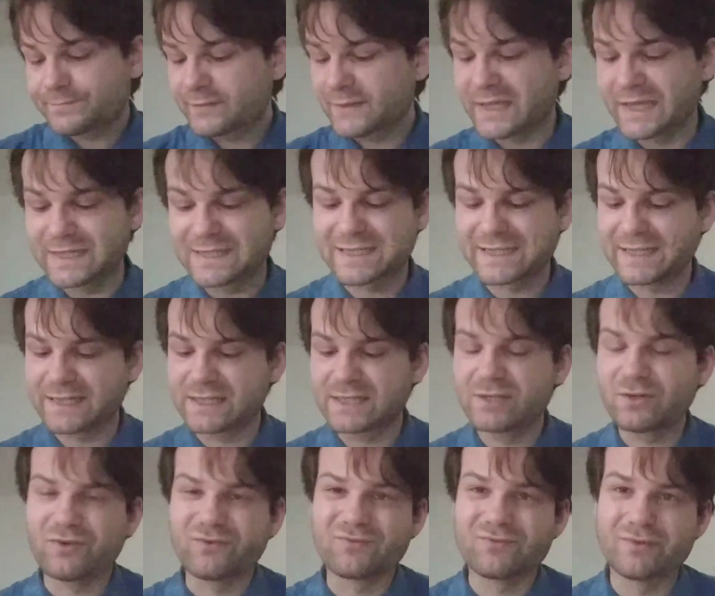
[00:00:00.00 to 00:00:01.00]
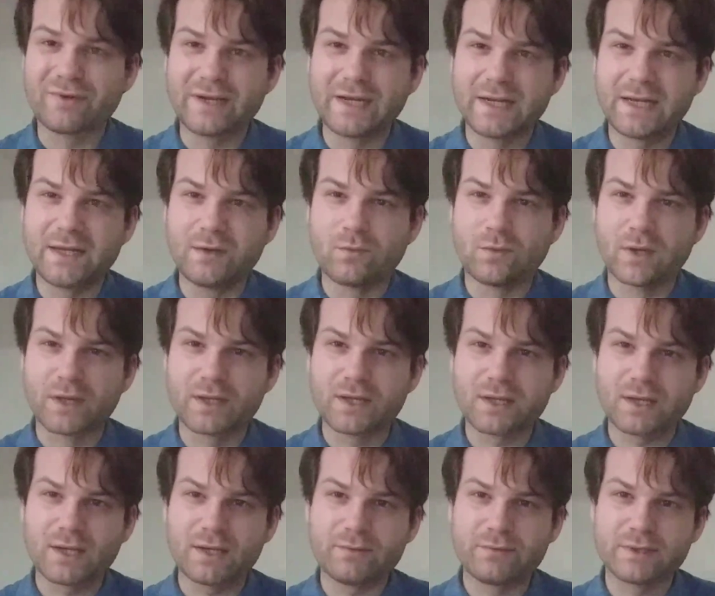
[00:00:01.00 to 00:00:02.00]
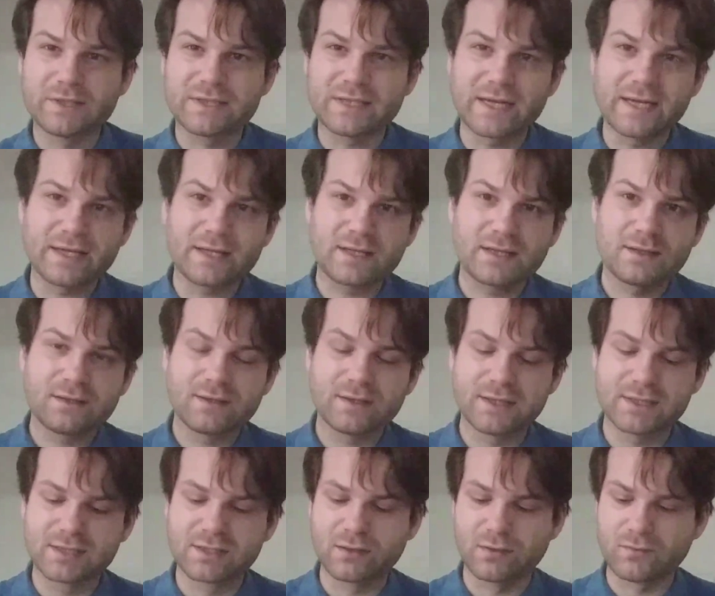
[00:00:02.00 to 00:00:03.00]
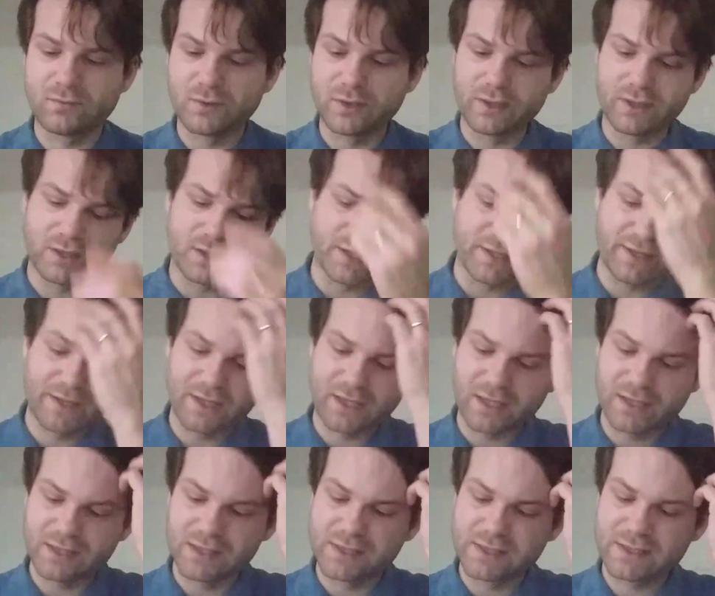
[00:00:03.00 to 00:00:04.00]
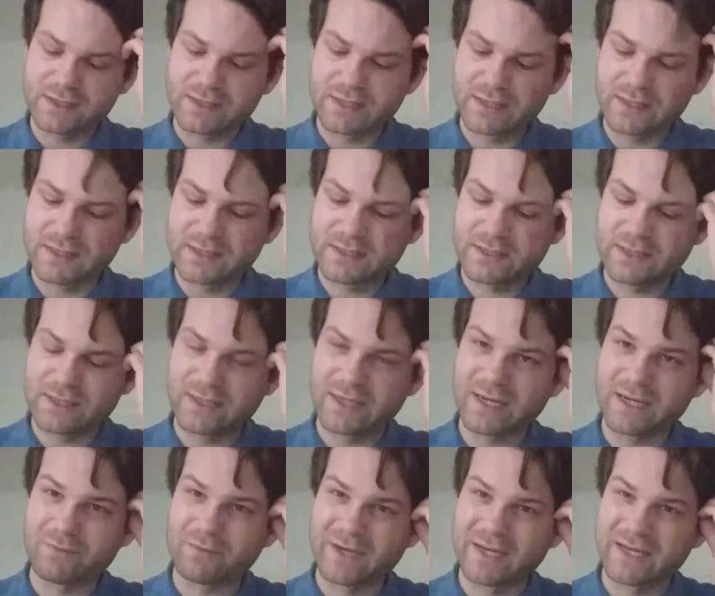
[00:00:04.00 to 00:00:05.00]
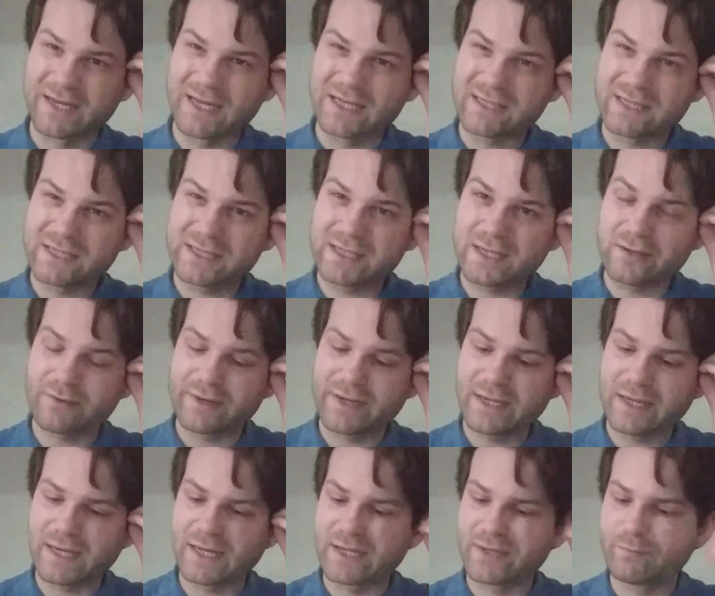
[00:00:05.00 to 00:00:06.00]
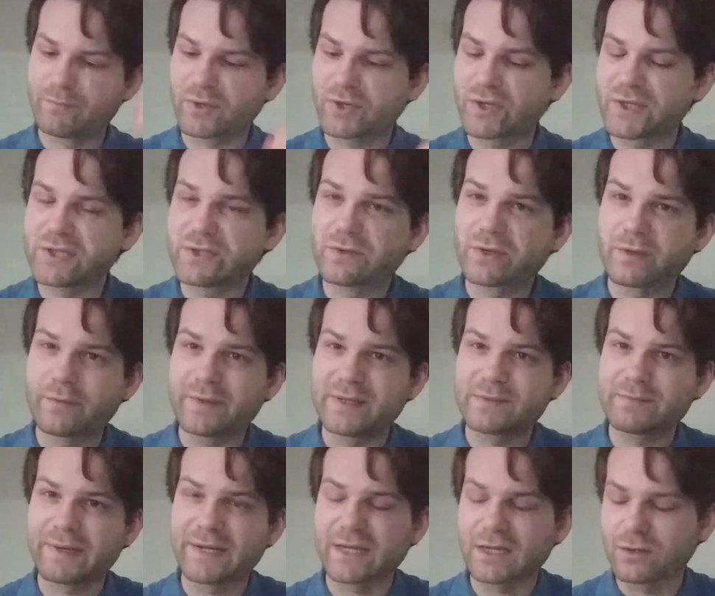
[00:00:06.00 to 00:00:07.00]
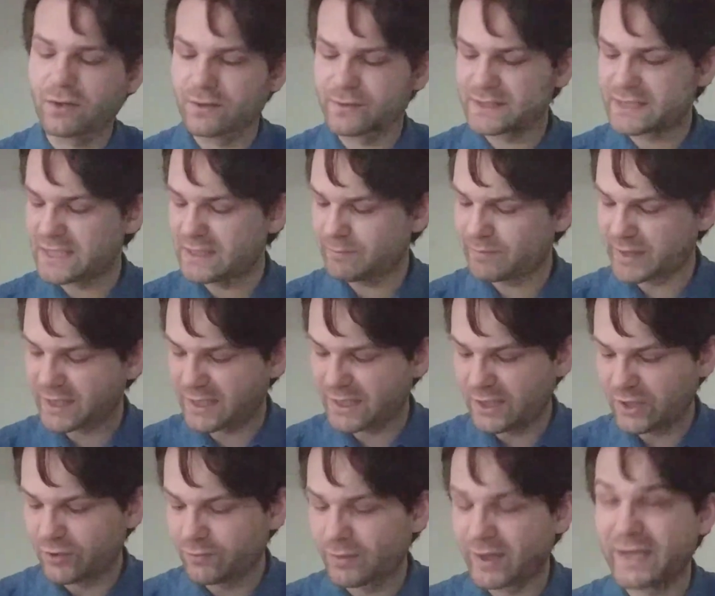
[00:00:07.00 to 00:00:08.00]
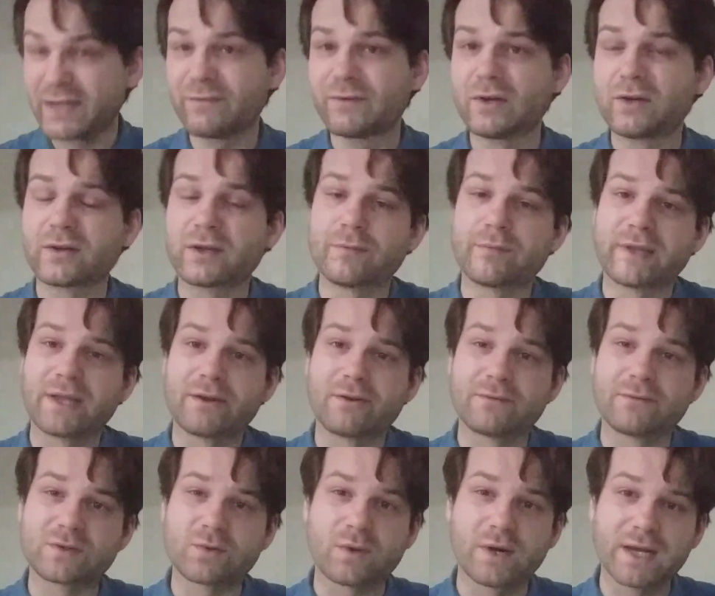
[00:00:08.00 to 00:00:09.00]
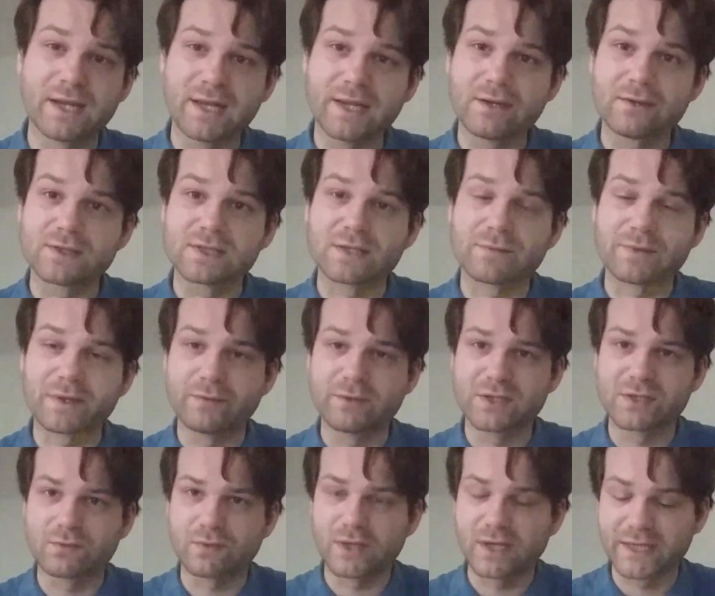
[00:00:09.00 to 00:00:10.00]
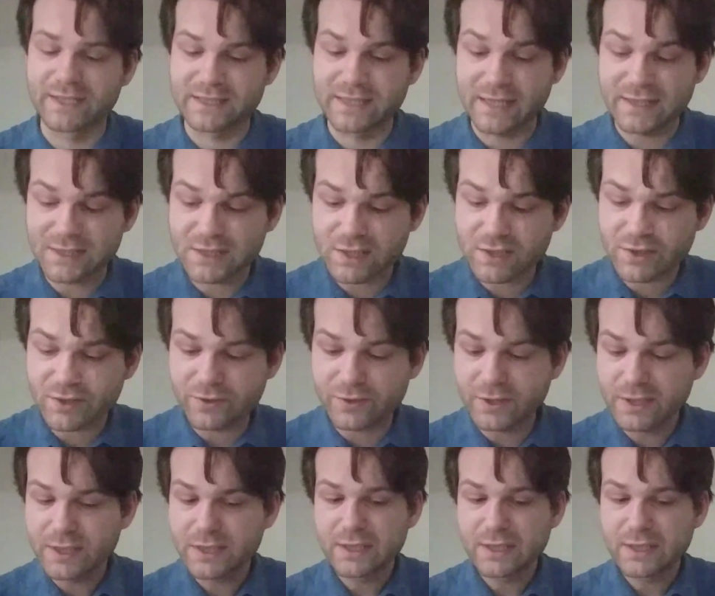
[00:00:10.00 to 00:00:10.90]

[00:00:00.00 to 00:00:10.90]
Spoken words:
It's not really one that I would take. It's not one that I think is in any way necessary, and because you're going to be spending a lot of CP, you might even look at Player of Twilight on something, which is what I tend to do,